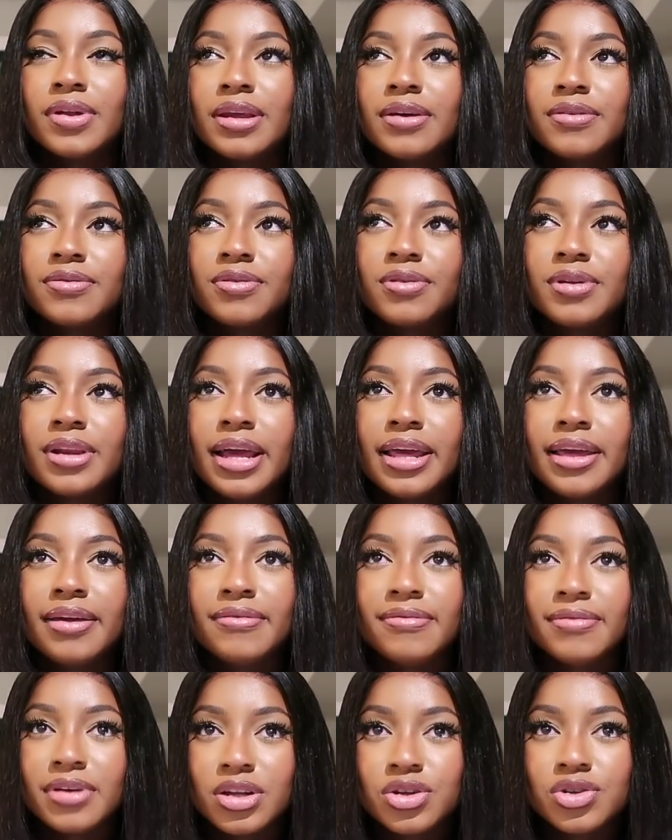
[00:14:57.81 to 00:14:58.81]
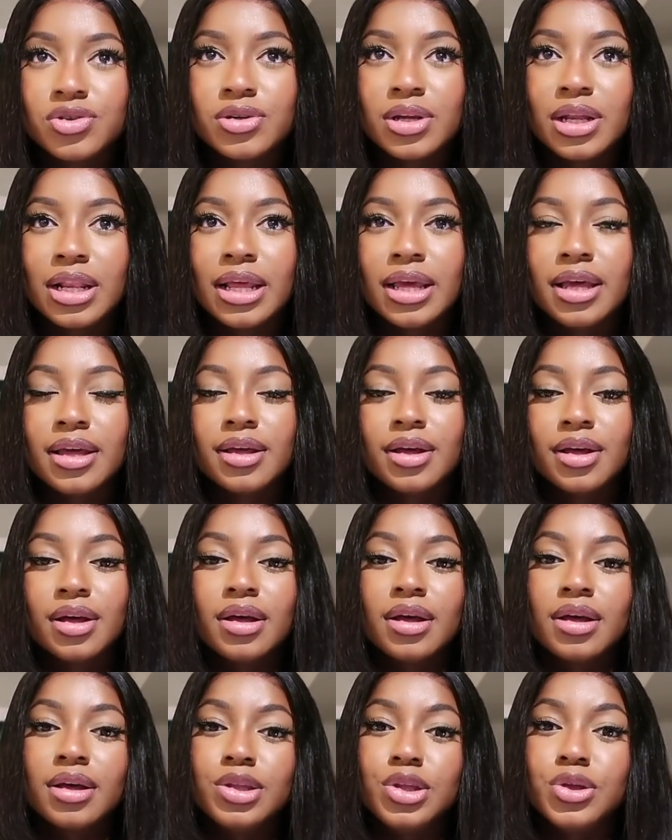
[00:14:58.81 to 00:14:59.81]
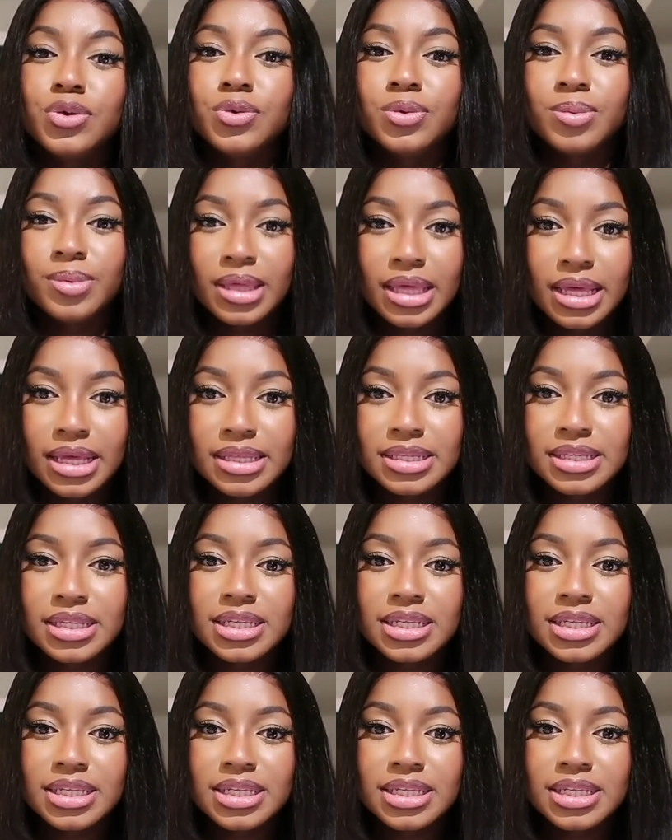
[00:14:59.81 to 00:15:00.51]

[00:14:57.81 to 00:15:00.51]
And I feel like eventually you begin